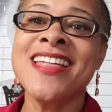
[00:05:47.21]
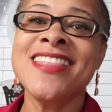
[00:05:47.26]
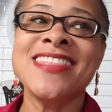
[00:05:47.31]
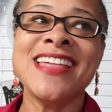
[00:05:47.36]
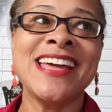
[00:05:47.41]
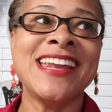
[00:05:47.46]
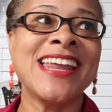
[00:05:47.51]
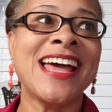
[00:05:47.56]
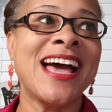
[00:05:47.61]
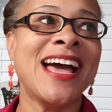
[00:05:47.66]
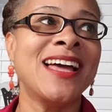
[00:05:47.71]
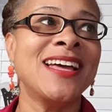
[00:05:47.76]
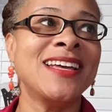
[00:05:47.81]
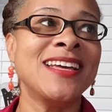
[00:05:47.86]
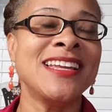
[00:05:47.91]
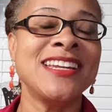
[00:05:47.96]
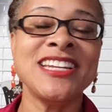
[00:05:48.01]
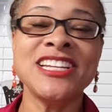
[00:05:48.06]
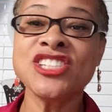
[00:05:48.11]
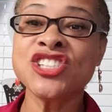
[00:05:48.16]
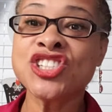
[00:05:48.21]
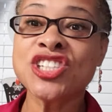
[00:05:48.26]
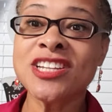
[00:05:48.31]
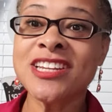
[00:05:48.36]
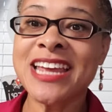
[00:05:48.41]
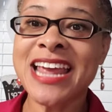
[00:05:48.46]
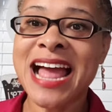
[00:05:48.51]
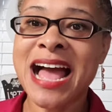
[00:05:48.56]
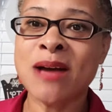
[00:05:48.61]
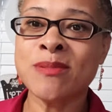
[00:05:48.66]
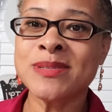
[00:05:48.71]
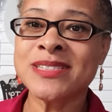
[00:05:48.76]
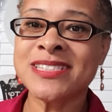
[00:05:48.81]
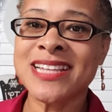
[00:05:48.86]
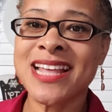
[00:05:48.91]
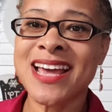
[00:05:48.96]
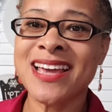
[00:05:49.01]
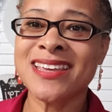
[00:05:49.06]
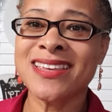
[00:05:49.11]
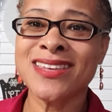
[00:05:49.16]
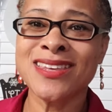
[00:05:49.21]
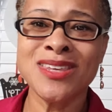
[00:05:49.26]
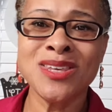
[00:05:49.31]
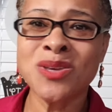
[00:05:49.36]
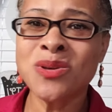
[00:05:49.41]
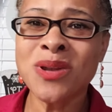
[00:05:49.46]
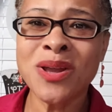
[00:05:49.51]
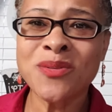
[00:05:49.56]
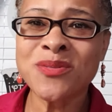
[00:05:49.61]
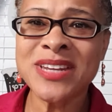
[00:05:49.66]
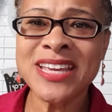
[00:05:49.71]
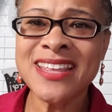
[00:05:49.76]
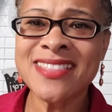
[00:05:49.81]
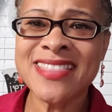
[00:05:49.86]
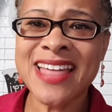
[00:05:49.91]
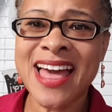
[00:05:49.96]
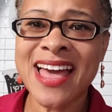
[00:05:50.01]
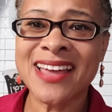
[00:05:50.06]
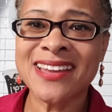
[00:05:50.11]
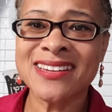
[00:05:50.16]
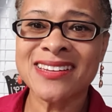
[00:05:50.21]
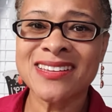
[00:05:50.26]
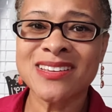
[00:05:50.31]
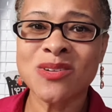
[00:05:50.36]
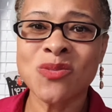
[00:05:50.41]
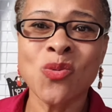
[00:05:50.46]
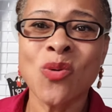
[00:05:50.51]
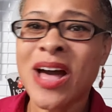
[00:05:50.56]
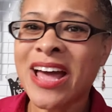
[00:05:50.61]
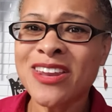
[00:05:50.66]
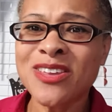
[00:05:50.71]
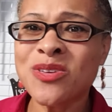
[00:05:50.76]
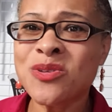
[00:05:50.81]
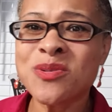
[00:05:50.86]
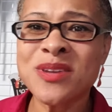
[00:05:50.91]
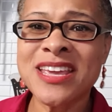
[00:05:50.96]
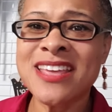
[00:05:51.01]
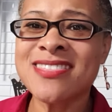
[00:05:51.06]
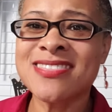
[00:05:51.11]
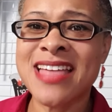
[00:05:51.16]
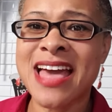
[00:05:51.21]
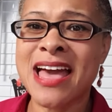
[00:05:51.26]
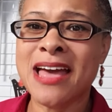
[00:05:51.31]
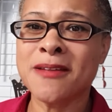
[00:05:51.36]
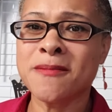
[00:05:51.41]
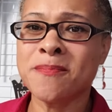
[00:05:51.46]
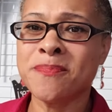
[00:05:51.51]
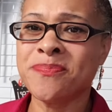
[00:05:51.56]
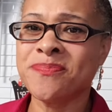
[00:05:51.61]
that initially I was like, you don't need that. Why do you need that?